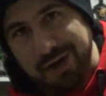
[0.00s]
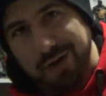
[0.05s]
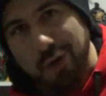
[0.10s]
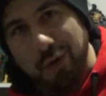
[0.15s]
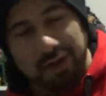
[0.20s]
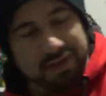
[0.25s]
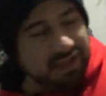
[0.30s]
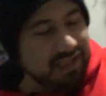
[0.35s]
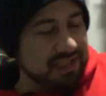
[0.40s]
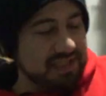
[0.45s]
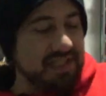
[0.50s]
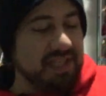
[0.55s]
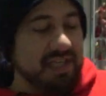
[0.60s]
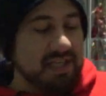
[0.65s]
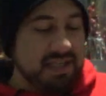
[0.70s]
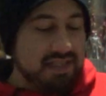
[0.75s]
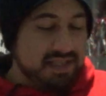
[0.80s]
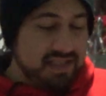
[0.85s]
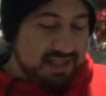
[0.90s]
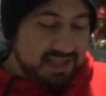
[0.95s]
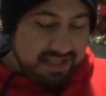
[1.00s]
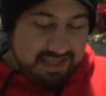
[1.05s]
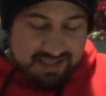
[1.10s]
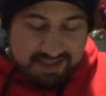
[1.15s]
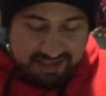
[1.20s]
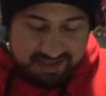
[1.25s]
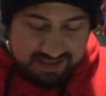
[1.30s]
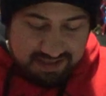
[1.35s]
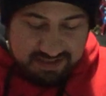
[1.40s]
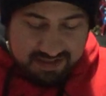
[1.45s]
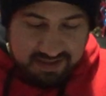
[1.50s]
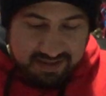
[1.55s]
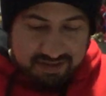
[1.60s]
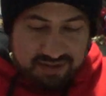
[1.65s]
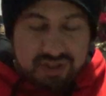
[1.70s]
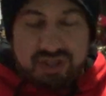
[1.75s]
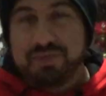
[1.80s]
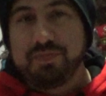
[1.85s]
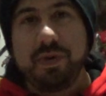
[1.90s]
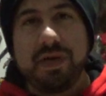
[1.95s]
I know what this is,
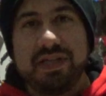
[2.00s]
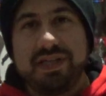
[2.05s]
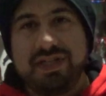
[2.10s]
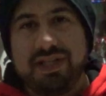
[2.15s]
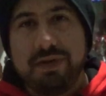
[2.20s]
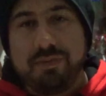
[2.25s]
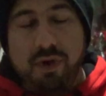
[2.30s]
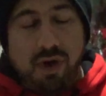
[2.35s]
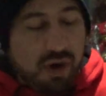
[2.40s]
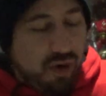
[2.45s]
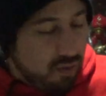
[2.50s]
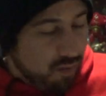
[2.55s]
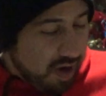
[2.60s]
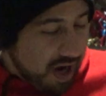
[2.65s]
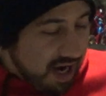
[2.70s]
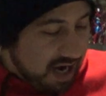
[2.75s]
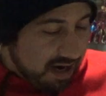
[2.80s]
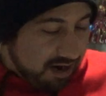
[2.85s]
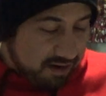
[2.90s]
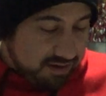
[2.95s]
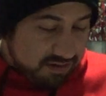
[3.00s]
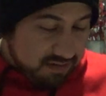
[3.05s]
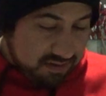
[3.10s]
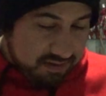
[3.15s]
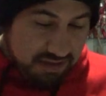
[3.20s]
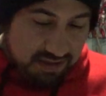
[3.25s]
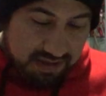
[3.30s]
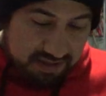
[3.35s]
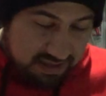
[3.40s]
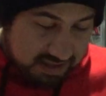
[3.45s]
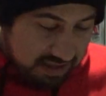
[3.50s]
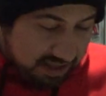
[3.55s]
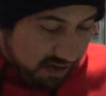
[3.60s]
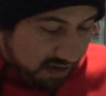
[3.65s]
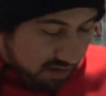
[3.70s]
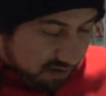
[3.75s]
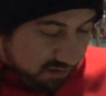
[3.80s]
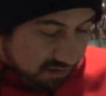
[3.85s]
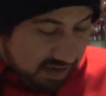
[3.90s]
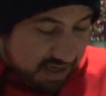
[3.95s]
just by the shape. Oh wow! Look at
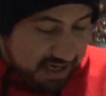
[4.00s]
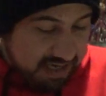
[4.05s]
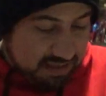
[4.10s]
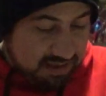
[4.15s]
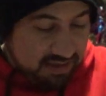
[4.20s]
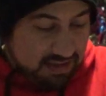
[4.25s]
all right.